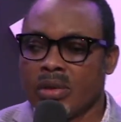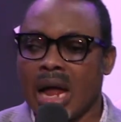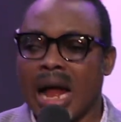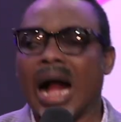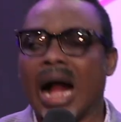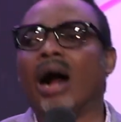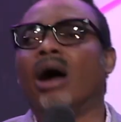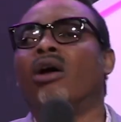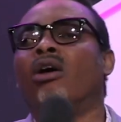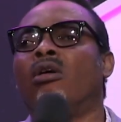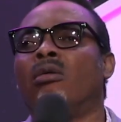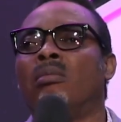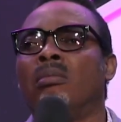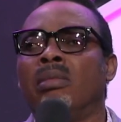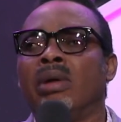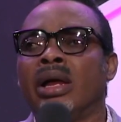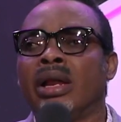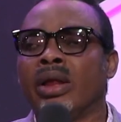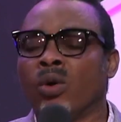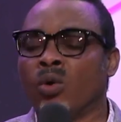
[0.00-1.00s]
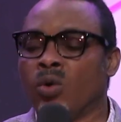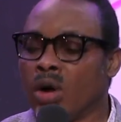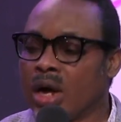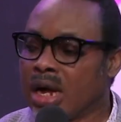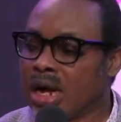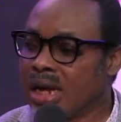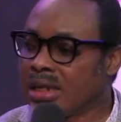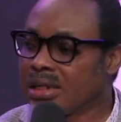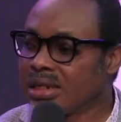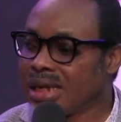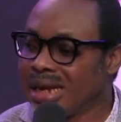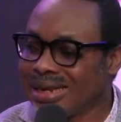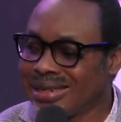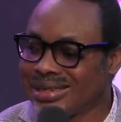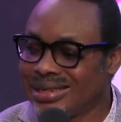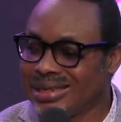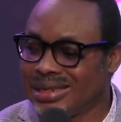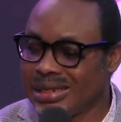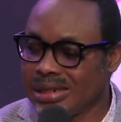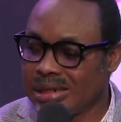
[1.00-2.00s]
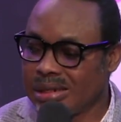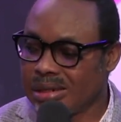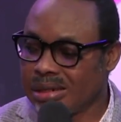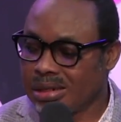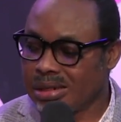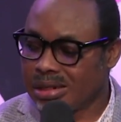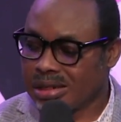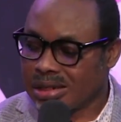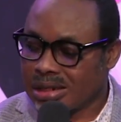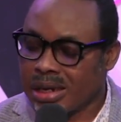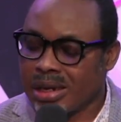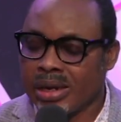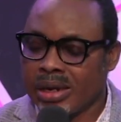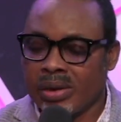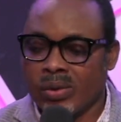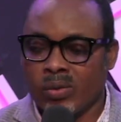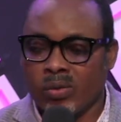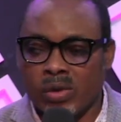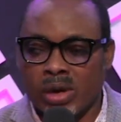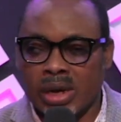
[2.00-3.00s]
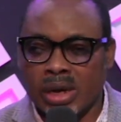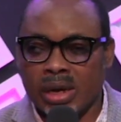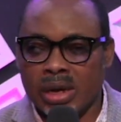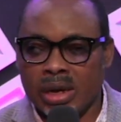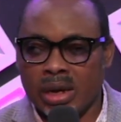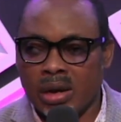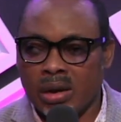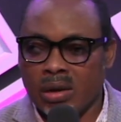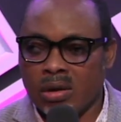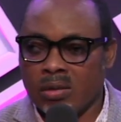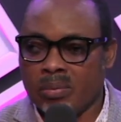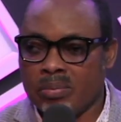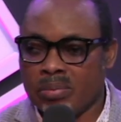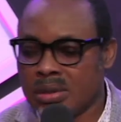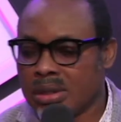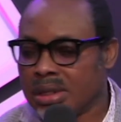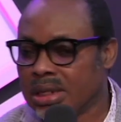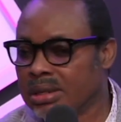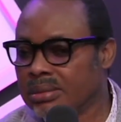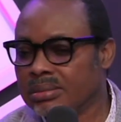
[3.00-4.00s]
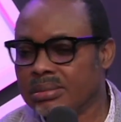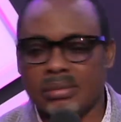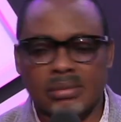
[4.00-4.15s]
How many workers are still standing where the Lord put them?